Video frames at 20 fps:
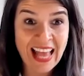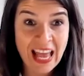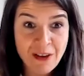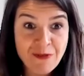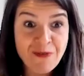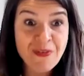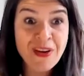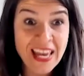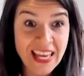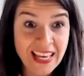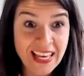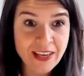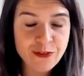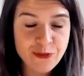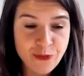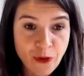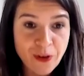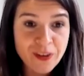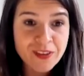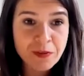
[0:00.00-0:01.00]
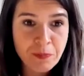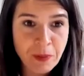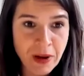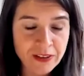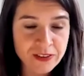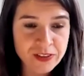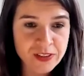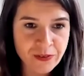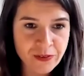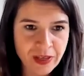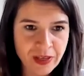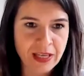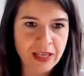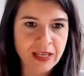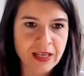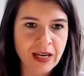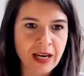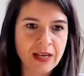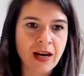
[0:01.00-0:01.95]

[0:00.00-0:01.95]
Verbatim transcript: a week, 40 pounds a week.